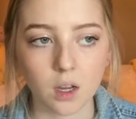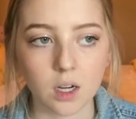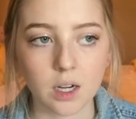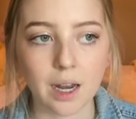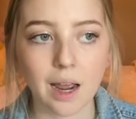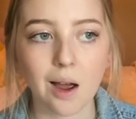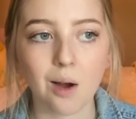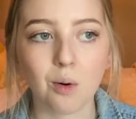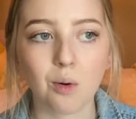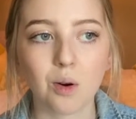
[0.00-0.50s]

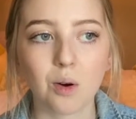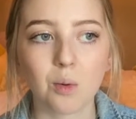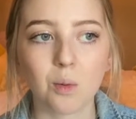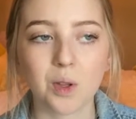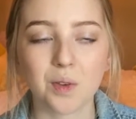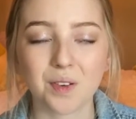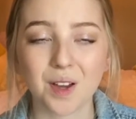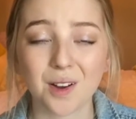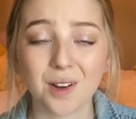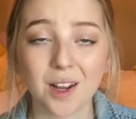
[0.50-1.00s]
Now,
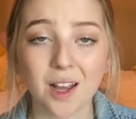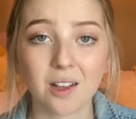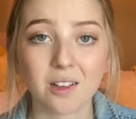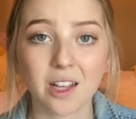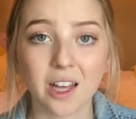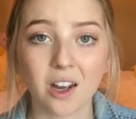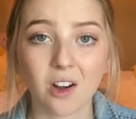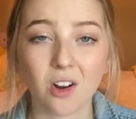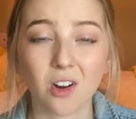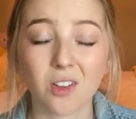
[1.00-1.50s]
we found out
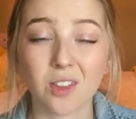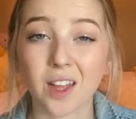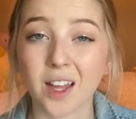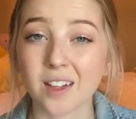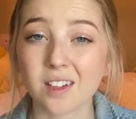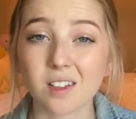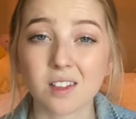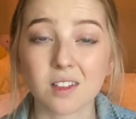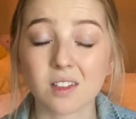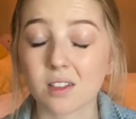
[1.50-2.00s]
later
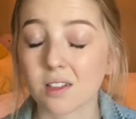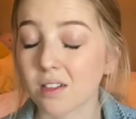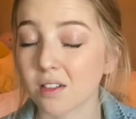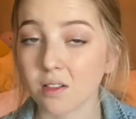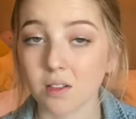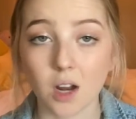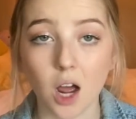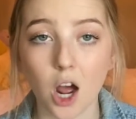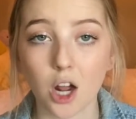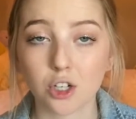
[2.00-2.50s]
that's
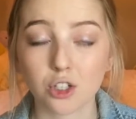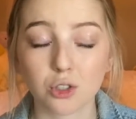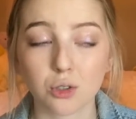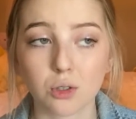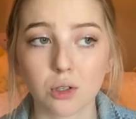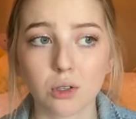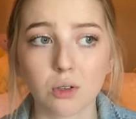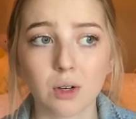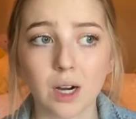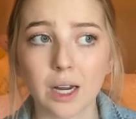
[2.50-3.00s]
not
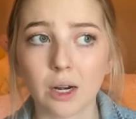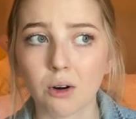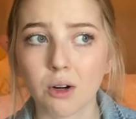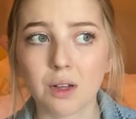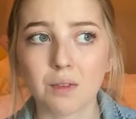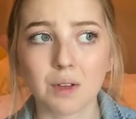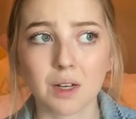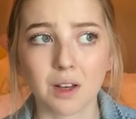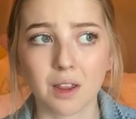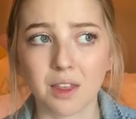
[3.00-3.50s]
true. I don't
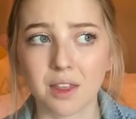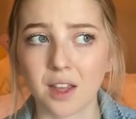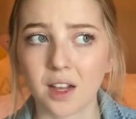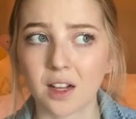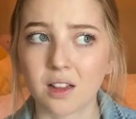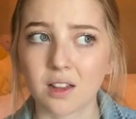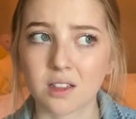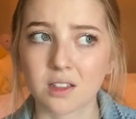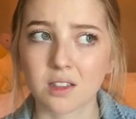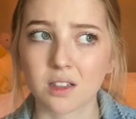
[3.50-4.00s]
even
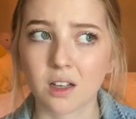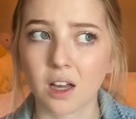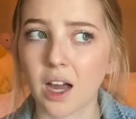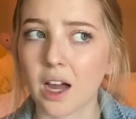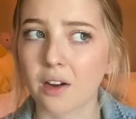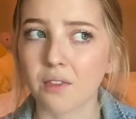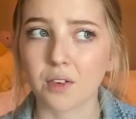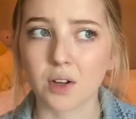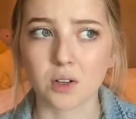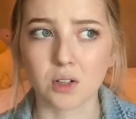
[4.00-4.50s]
think the
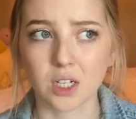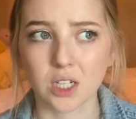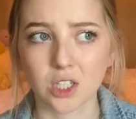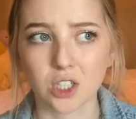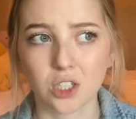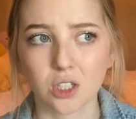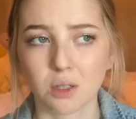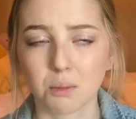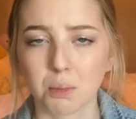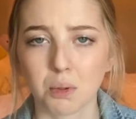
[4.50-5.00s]
Celiac
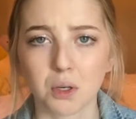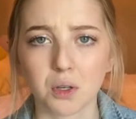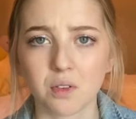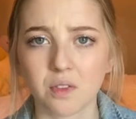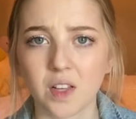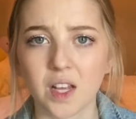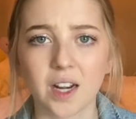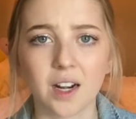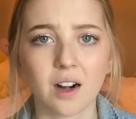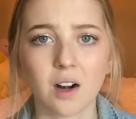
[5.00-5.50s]
Foundation approved
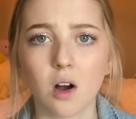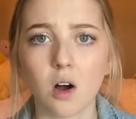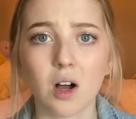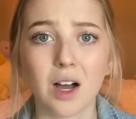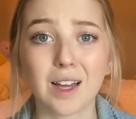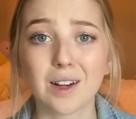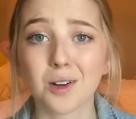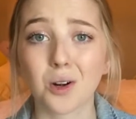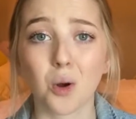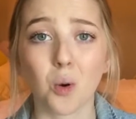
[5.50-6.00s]
that at all.
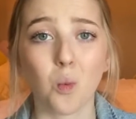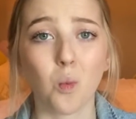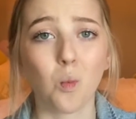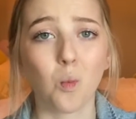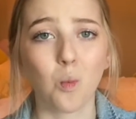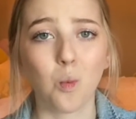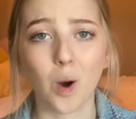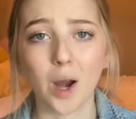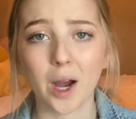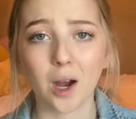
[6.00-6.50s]
I don't know
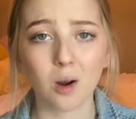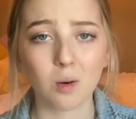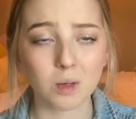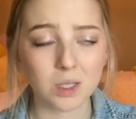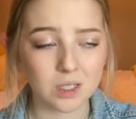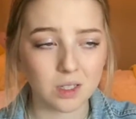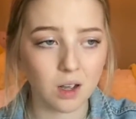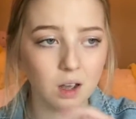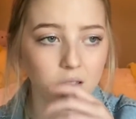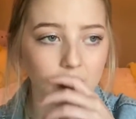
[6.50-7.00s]
where we
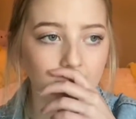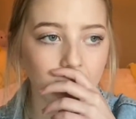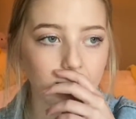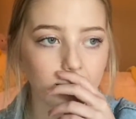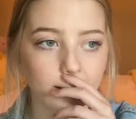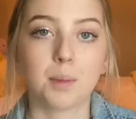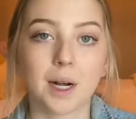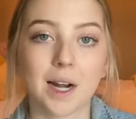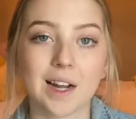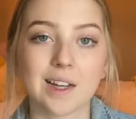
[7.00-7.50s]
saw
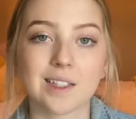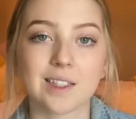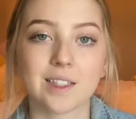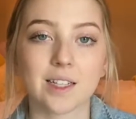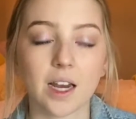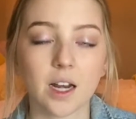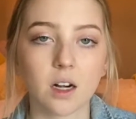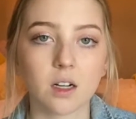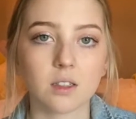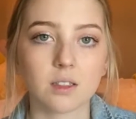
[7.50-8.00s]
that, but I
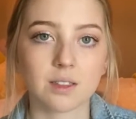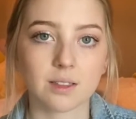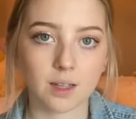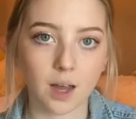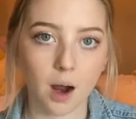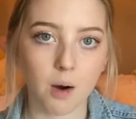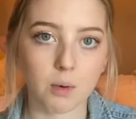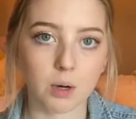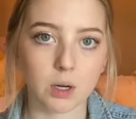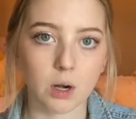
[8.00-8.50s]
stayed on
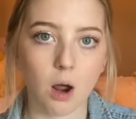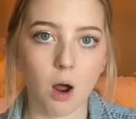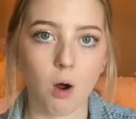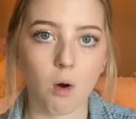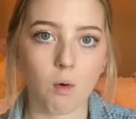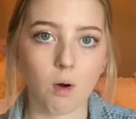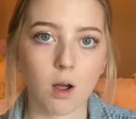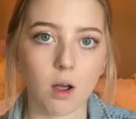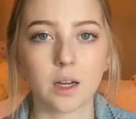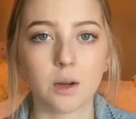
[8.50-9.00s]

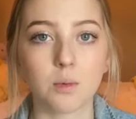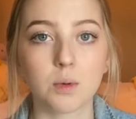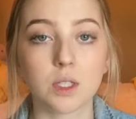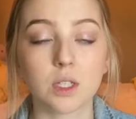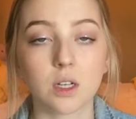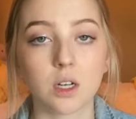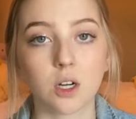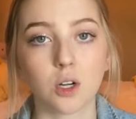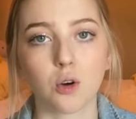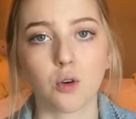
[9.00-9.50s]
sourdough. It was a
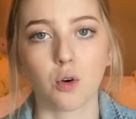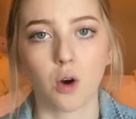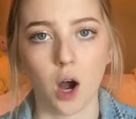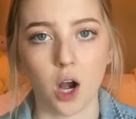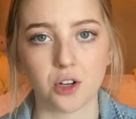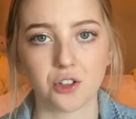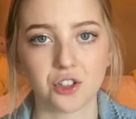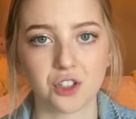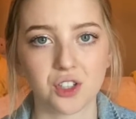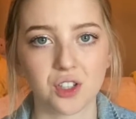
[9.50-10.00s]
good
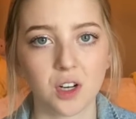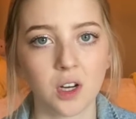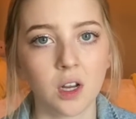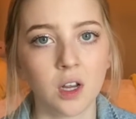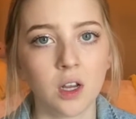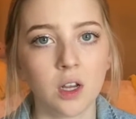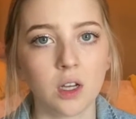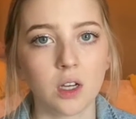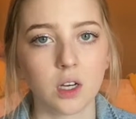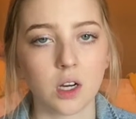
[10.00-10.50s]
crutch.
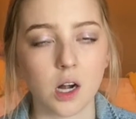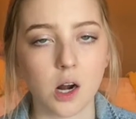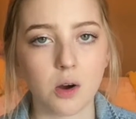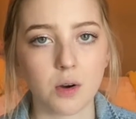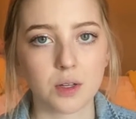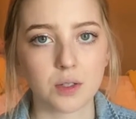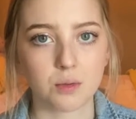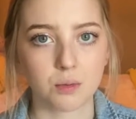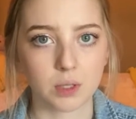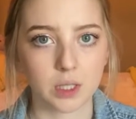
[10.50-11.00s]
You know,
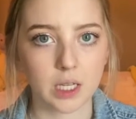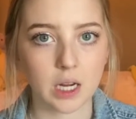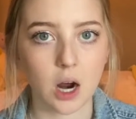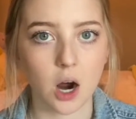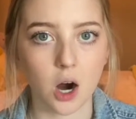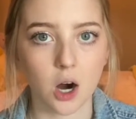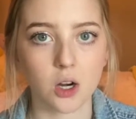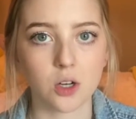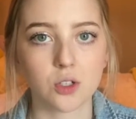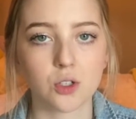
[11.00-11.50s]
it's really
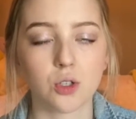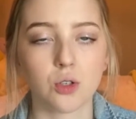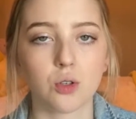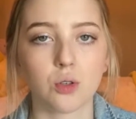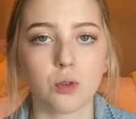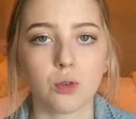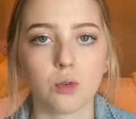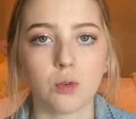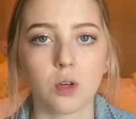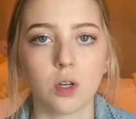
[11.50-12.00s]
hard
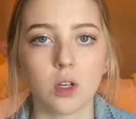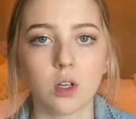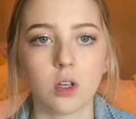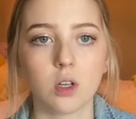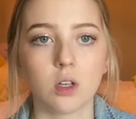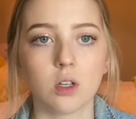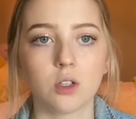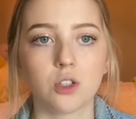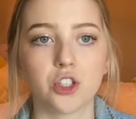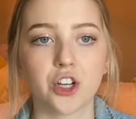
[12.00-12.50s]
to
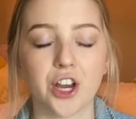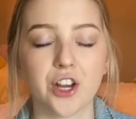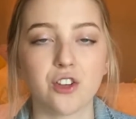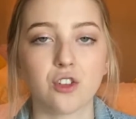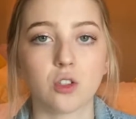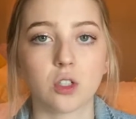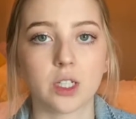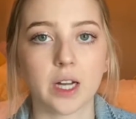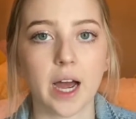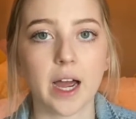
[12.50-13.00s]
change
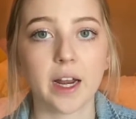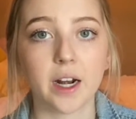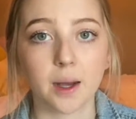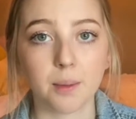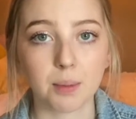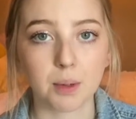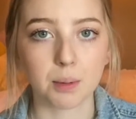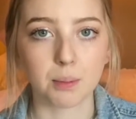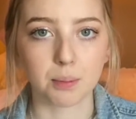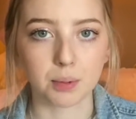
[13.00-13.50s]
your diet
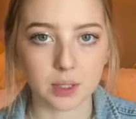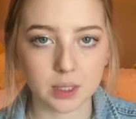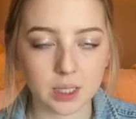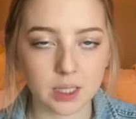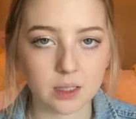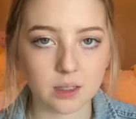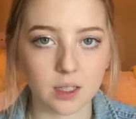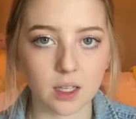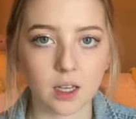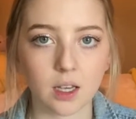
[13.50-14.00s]
up
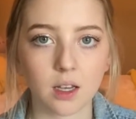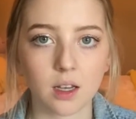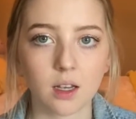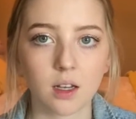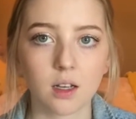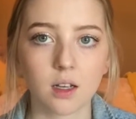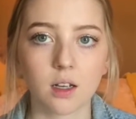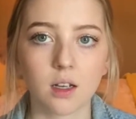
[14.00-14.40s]
completely